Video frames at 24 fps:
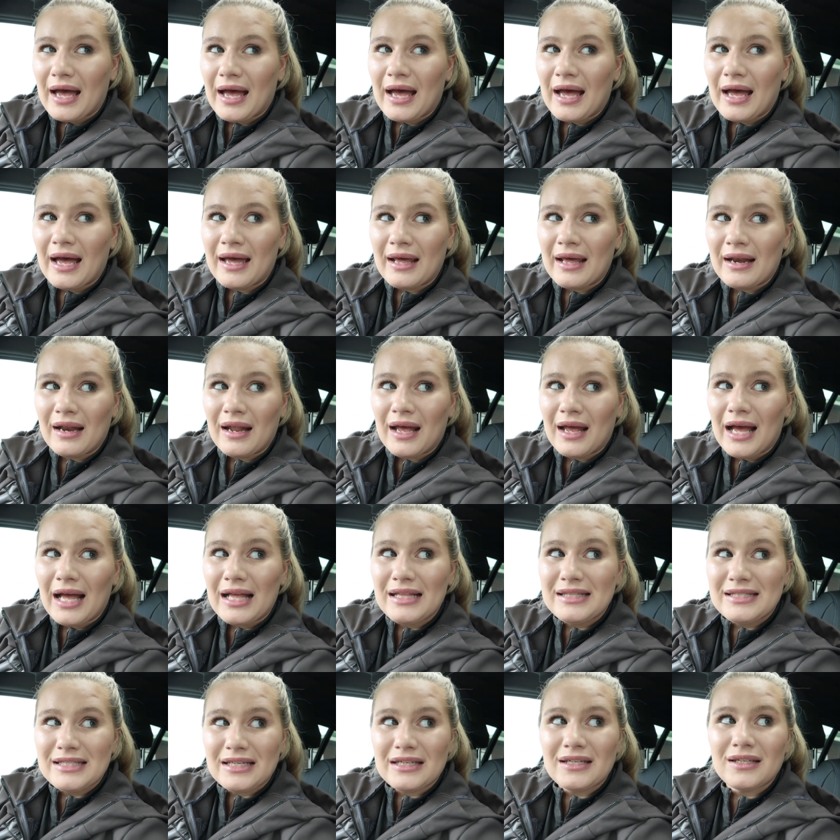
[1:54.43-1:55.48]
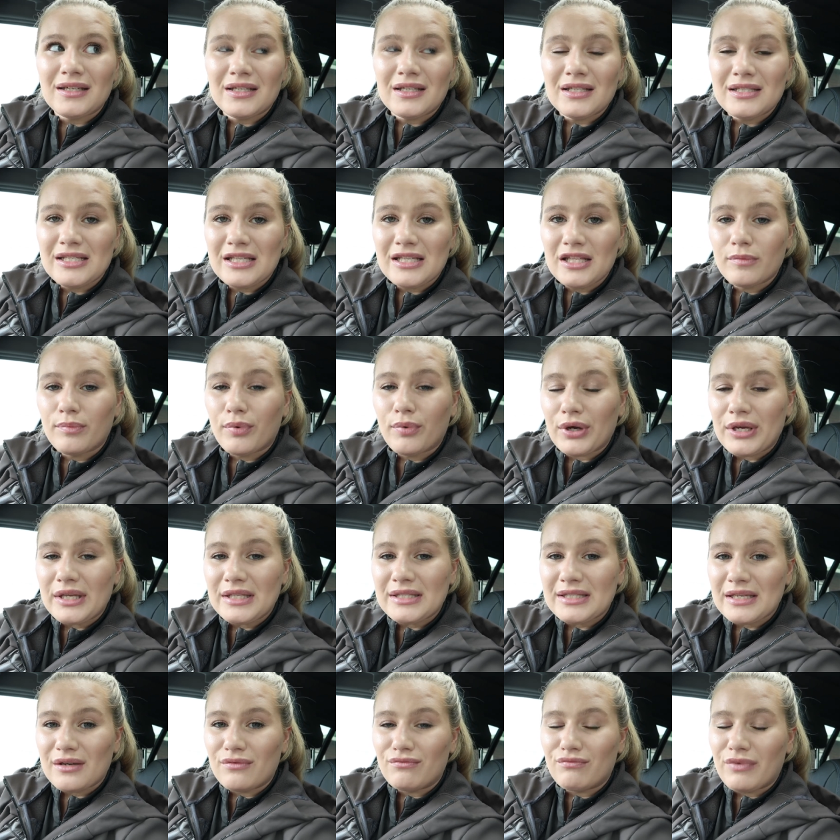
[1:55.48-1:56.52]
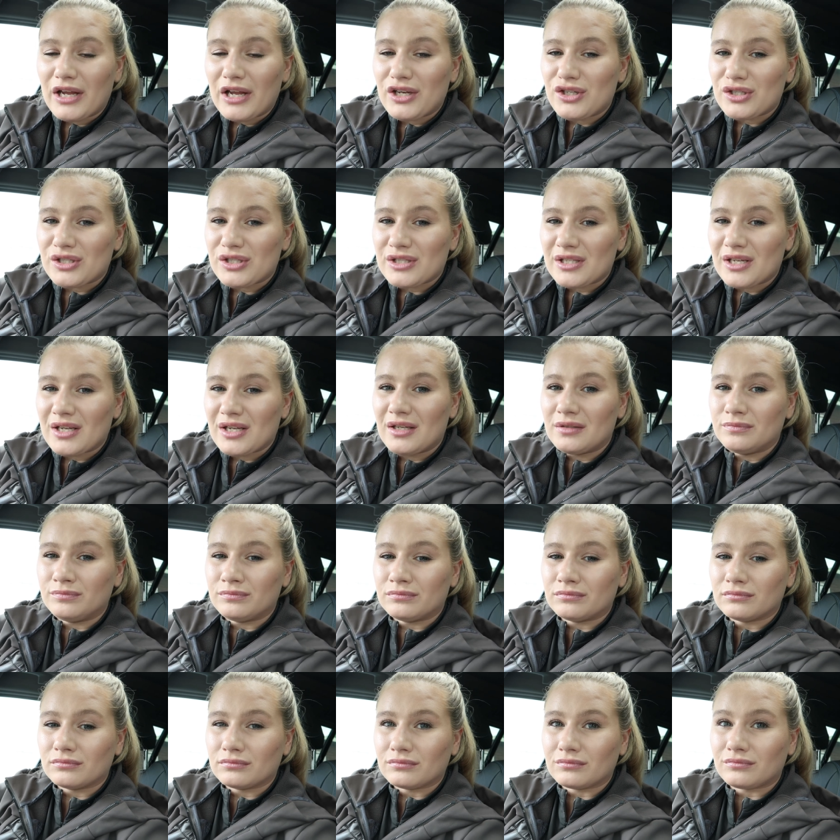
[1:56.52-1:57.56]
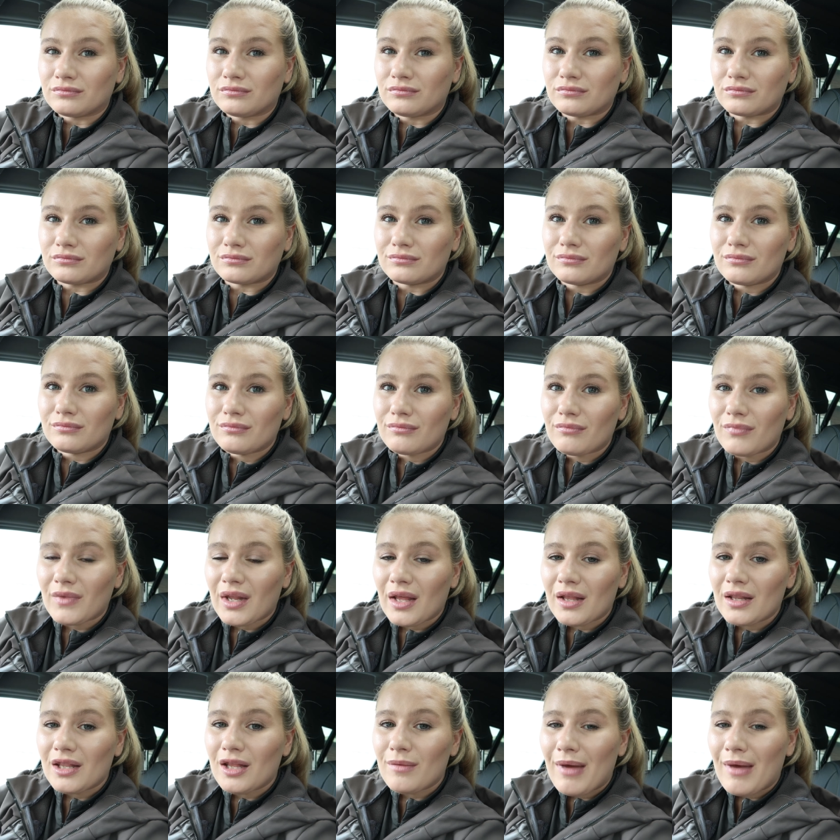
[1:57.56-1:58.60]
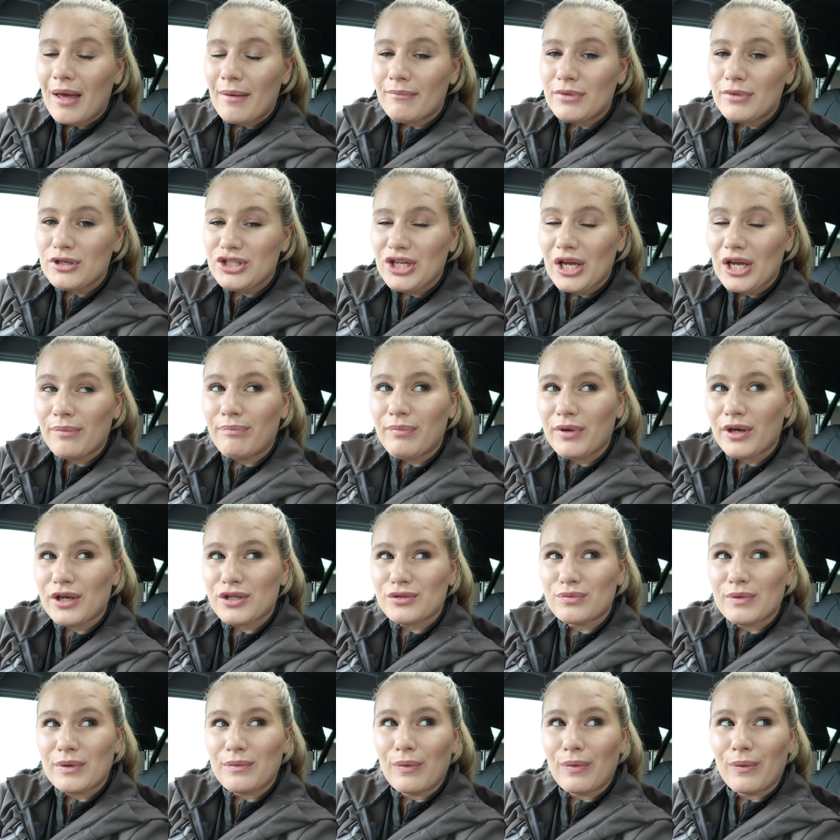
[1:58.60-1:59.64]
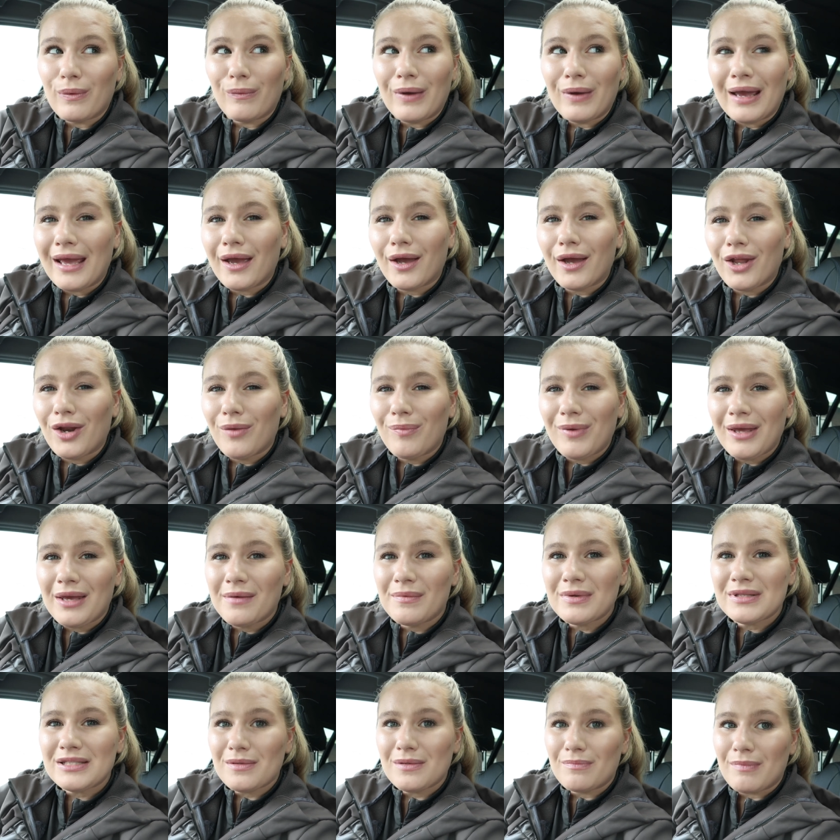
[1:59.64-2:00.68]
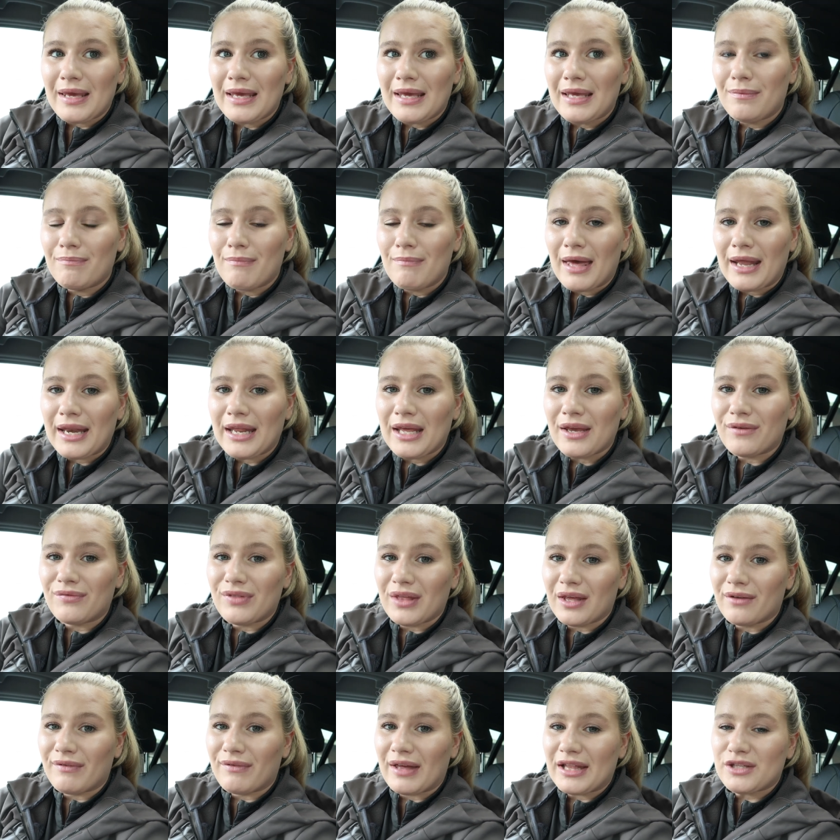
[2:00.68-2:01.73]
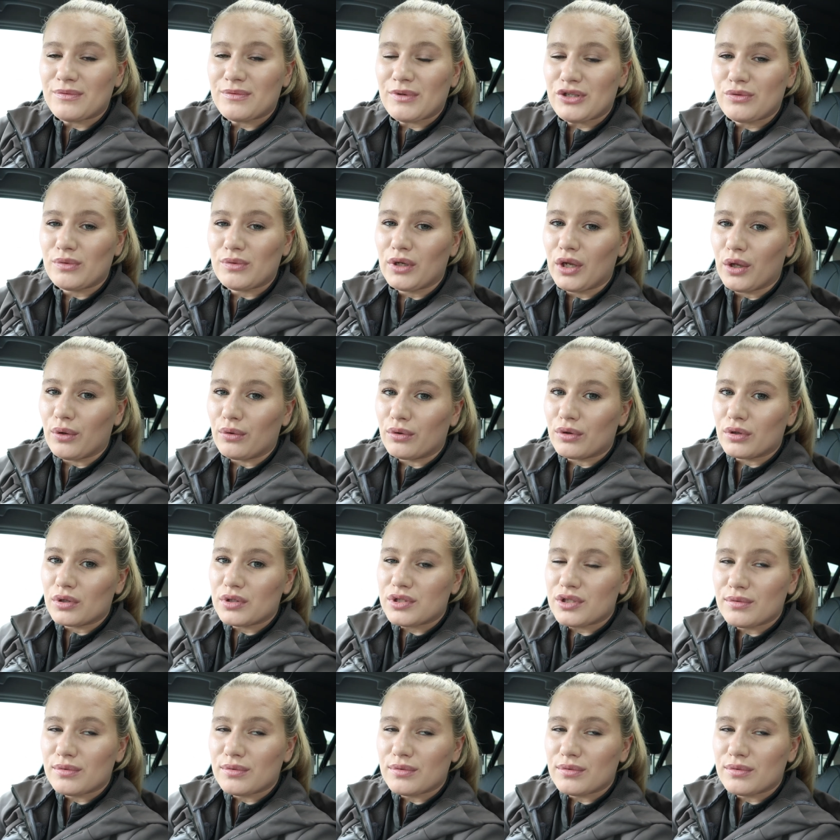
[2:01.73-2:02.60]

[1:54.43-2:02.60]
and I didn't see the point in registering the membership because we weren't going to be able to make many of the events which were local